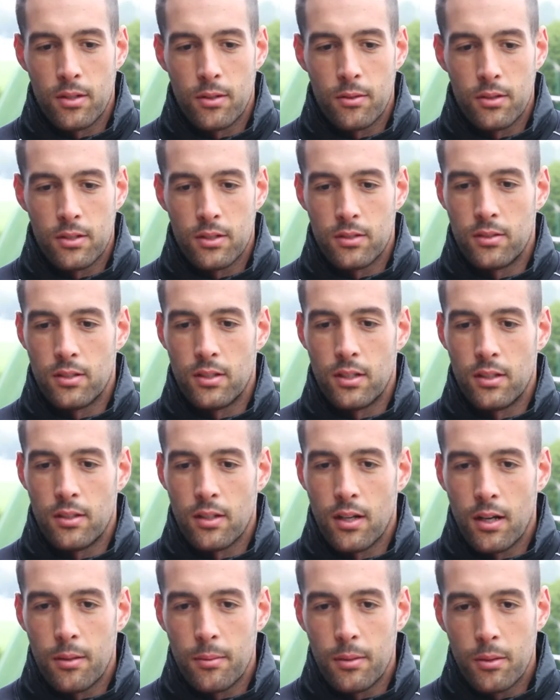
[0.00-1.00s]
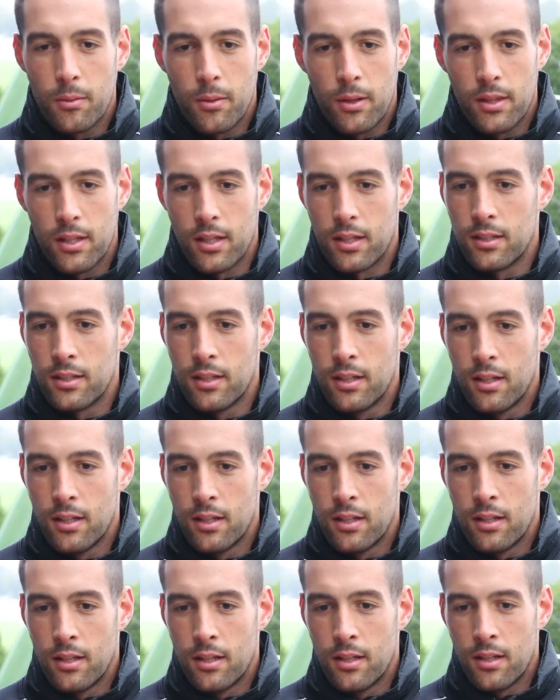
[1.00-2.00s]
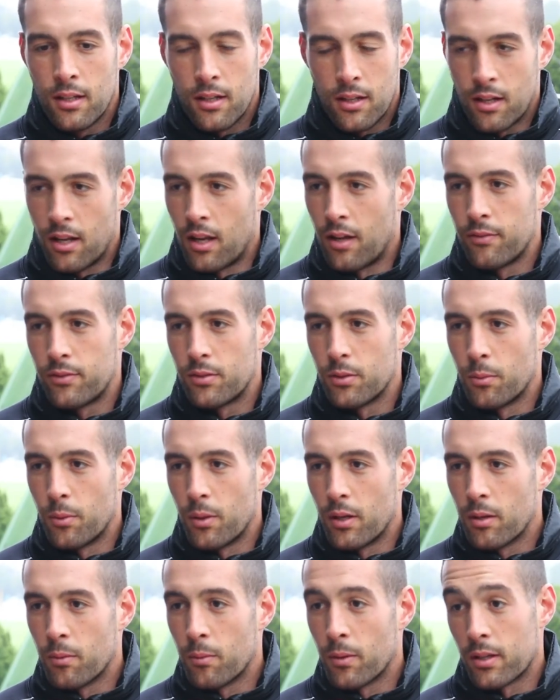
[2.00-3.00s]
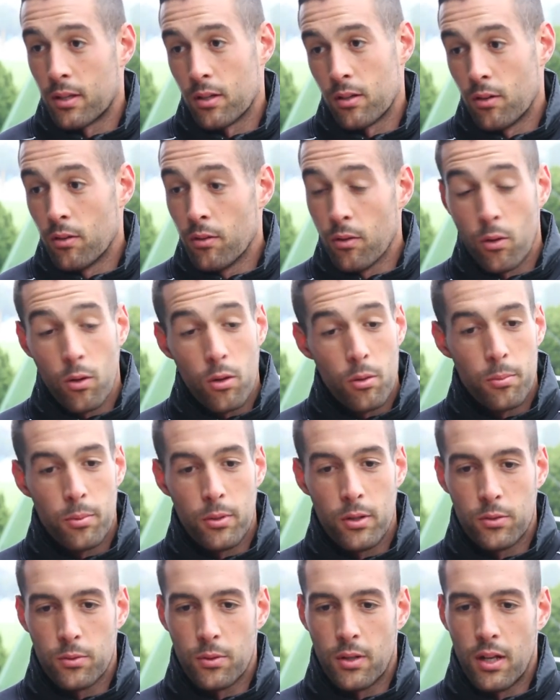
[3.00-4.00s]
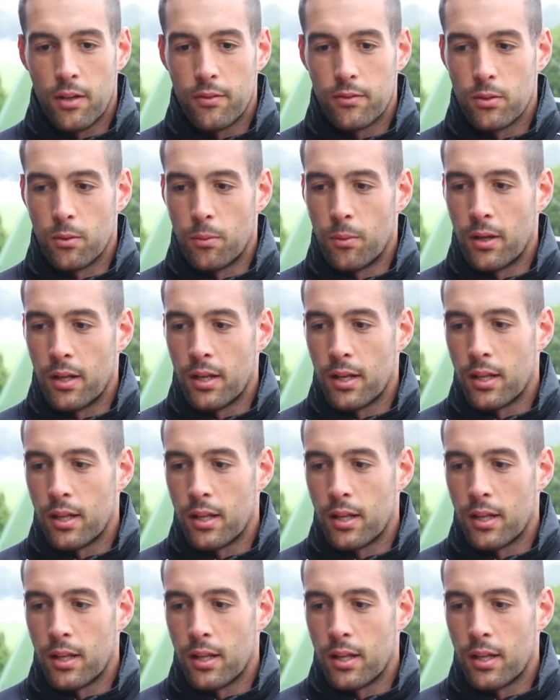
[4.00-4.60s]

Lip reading: You know, we've got the Sydney Derby, one that I'd love to win and one that all the boys would love to win.